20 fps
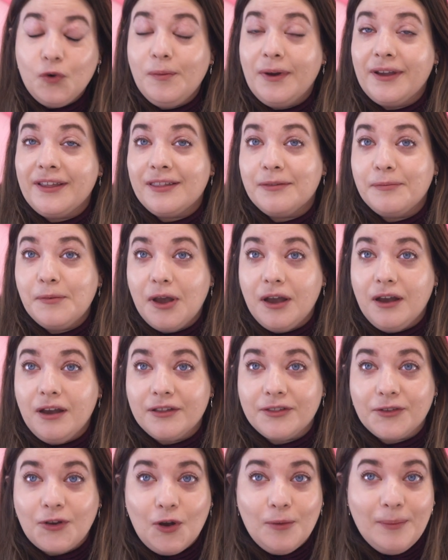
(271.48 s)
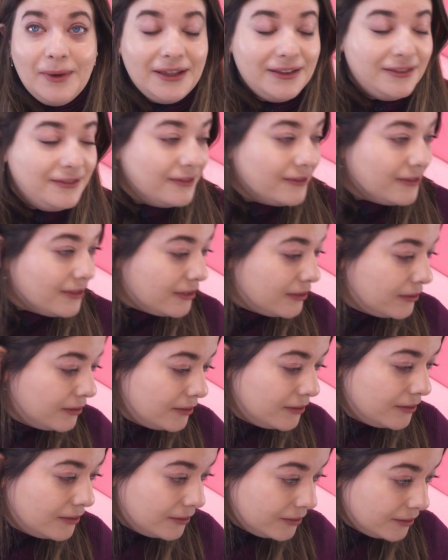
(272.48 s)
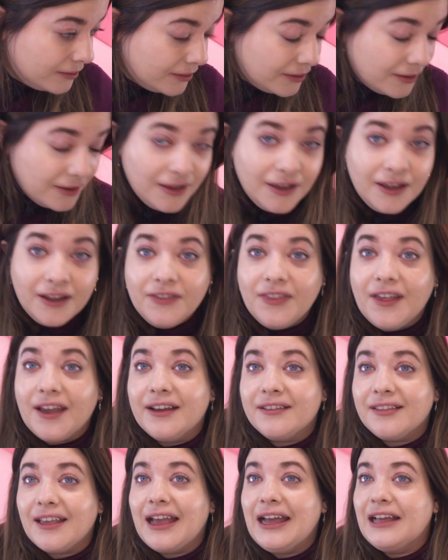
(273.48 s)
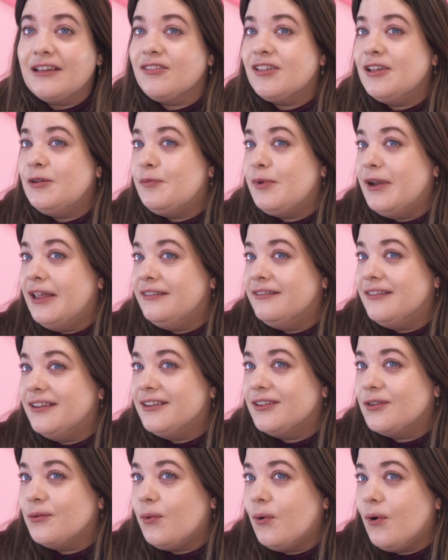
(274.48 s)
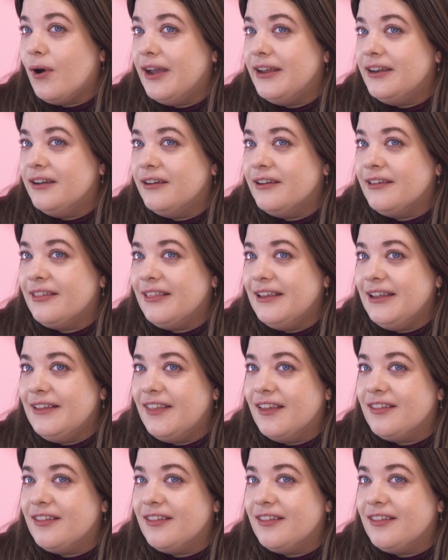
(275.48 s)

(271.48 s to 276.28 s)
all my smart ass comments, that has actually blended quite nicely.